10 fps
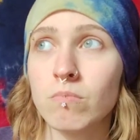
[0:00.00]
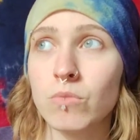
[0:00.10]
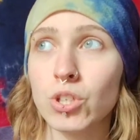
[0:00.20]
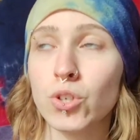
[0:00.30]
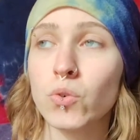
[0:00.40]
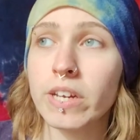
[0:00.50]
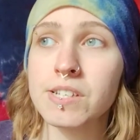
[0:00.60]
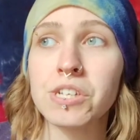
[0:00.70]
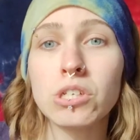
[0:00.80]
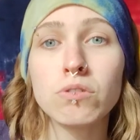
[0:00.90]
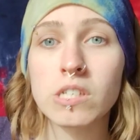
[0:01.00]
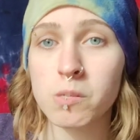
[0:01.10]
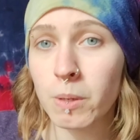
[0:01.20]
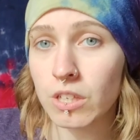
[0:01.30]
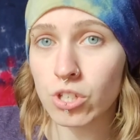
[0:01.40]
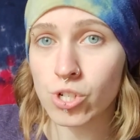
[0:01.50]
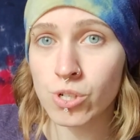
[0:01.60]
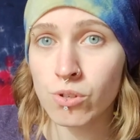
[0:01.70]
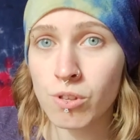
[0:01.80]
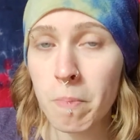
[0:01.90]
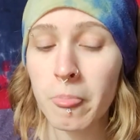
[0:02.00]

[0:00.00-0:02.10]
You continue to speak the truth,